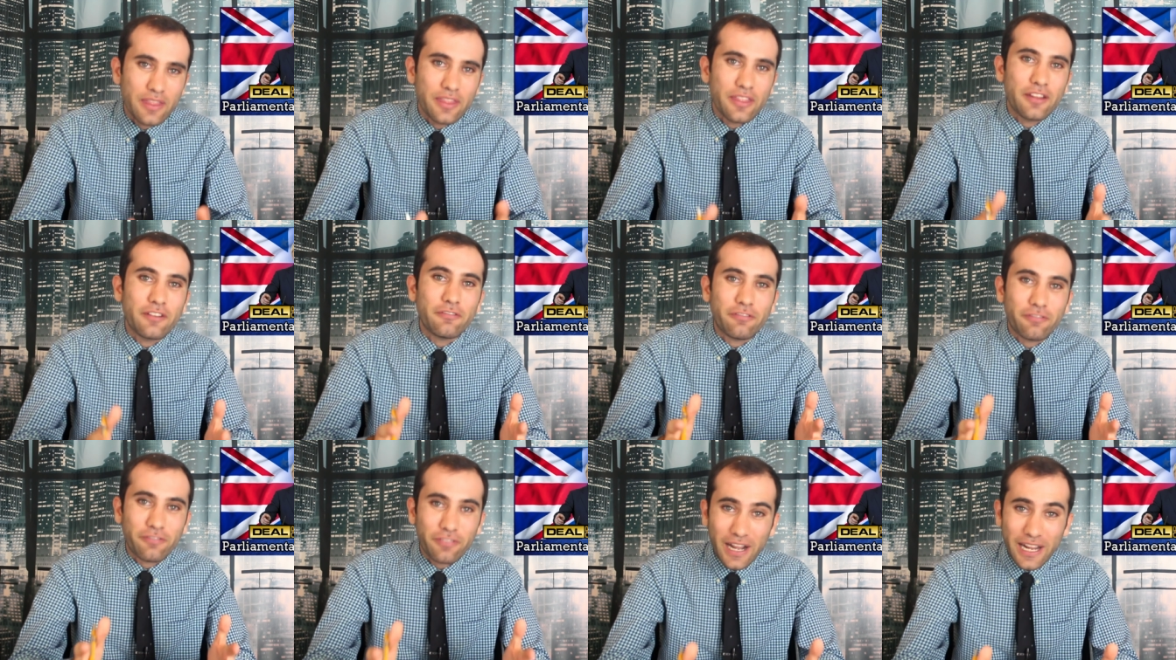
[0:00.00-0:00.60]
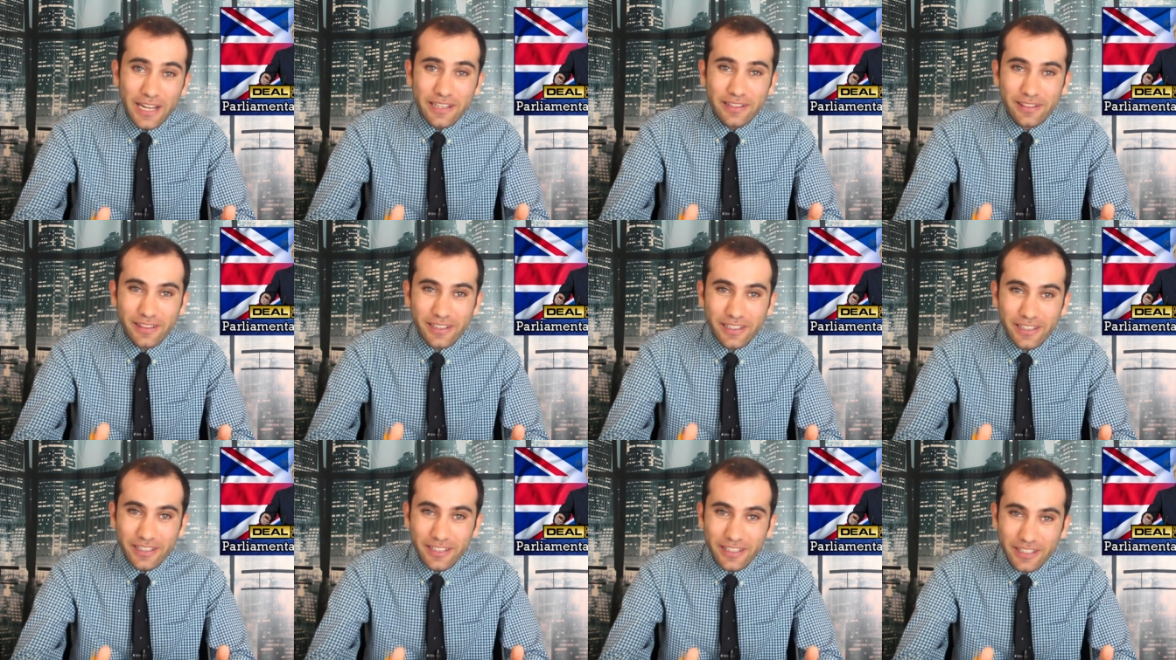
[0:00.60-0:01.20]
Then
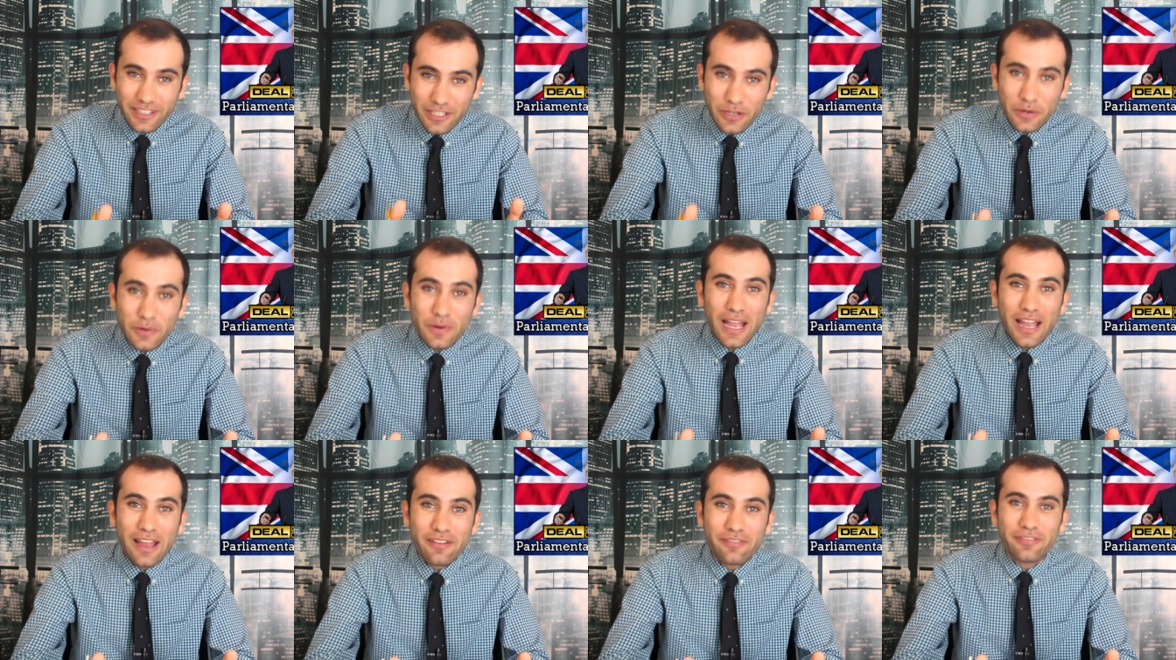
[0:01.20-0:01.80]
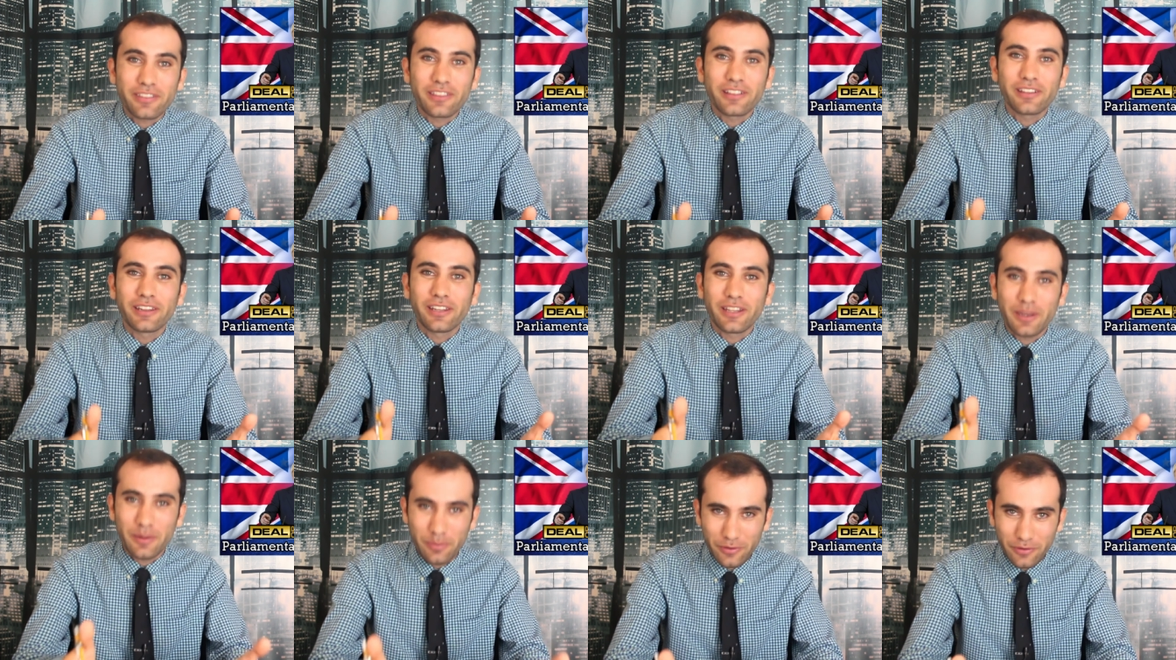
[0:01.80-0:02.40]
finally, you have the
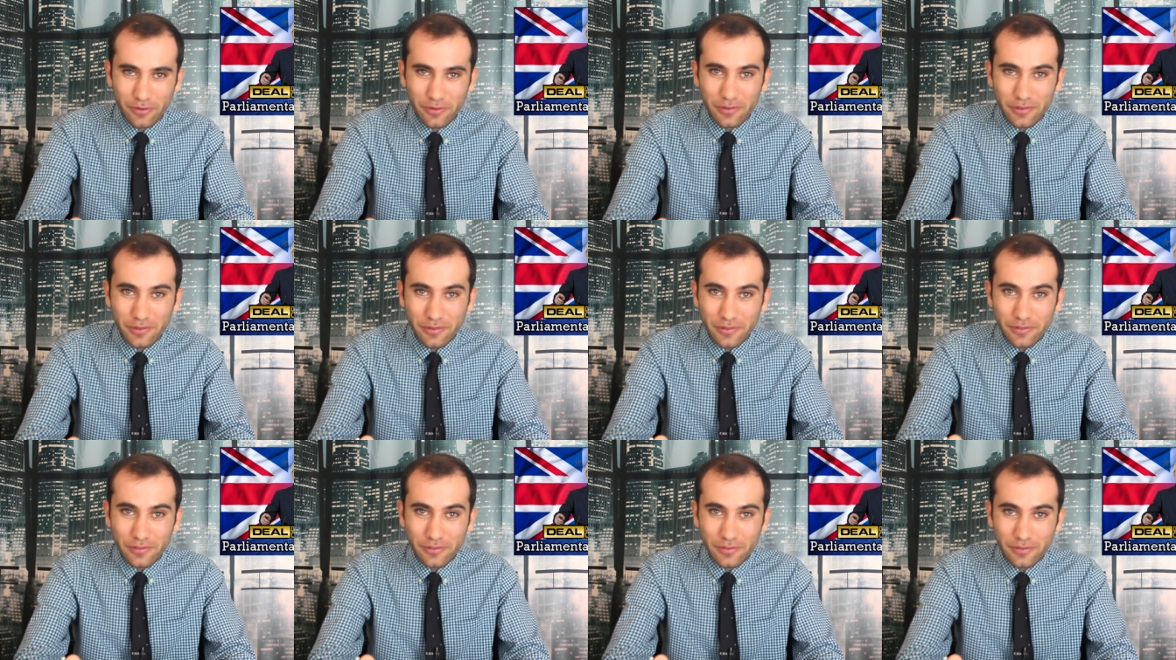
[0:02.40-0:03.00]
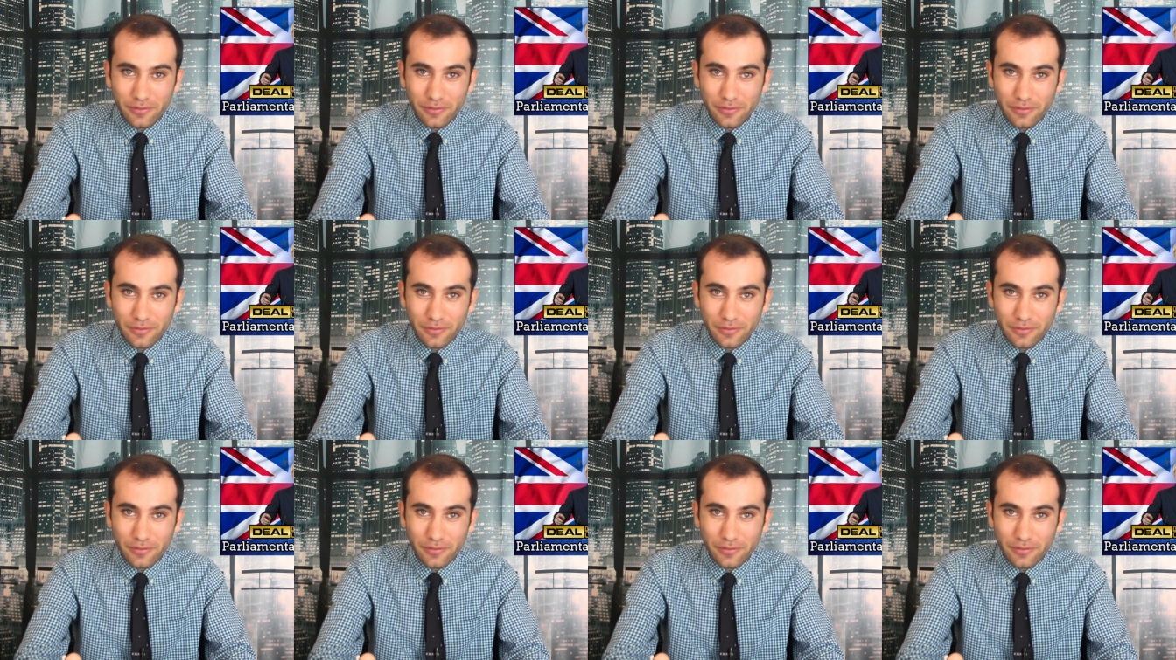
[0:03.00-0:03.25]
Liberals.